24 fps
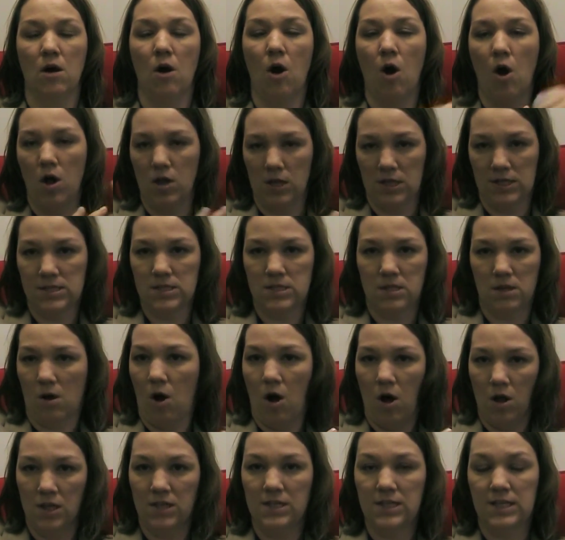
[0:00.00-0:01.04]

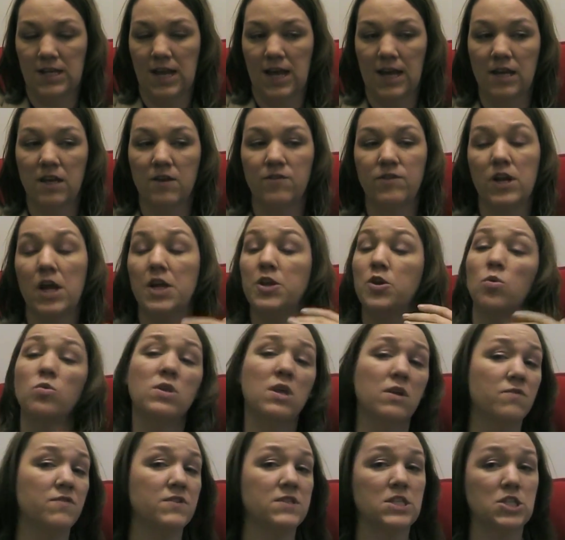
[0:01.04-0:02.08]
all in the negative, and I don't
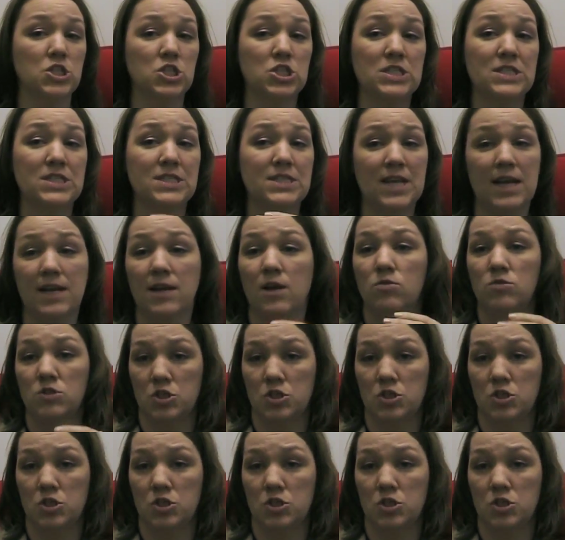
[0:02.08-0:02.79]
think physicians set out